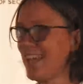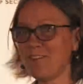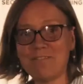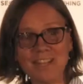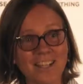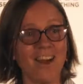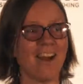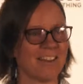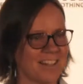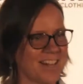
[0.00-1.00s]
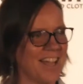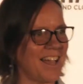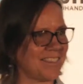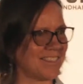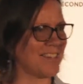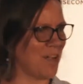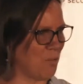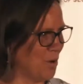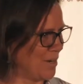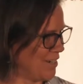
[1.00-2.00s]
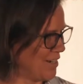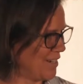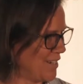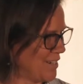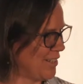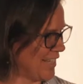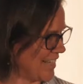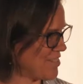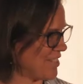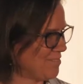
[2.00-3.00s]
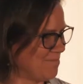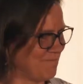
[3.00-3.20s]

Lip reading: every garden has a water collection.